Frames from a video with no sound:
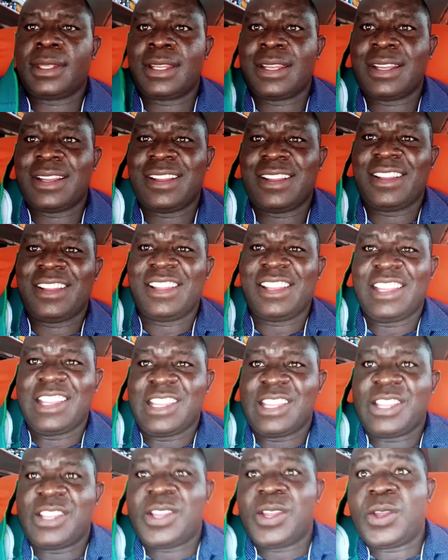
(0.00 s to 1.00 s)
your
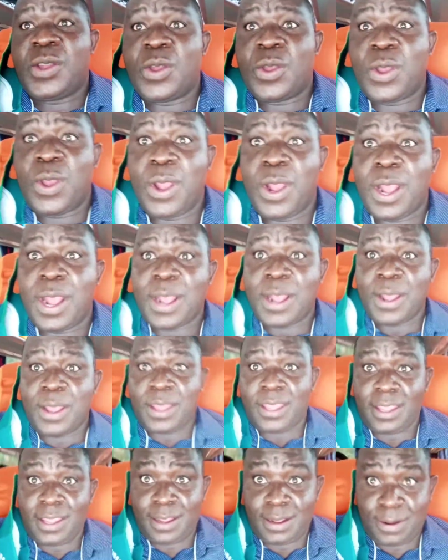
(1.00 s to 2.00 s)
Wi-Fi. So
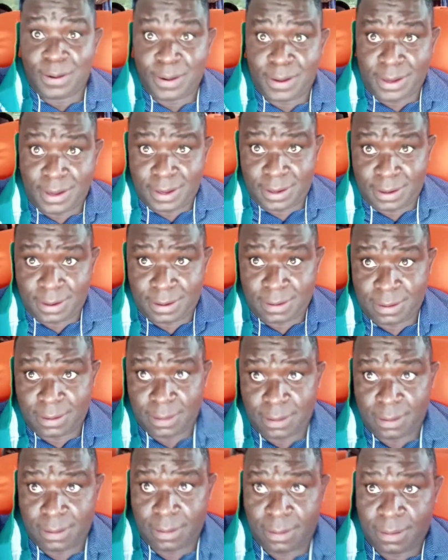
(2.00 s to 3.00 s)
you enjoy
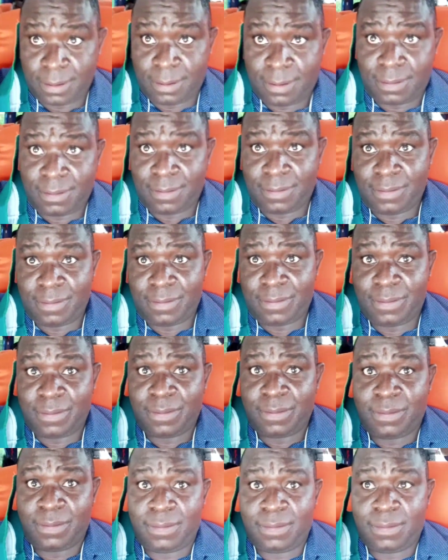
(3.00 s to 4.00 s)
the
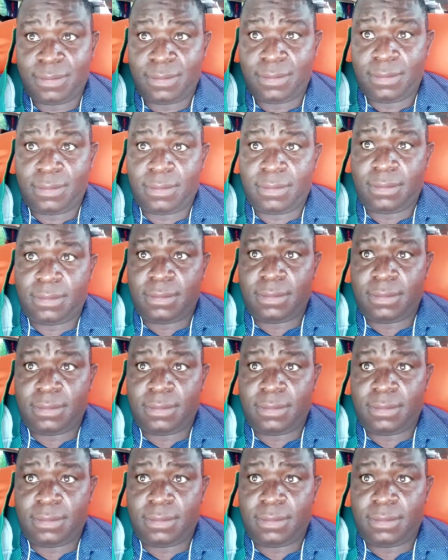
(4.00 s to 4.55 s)
ride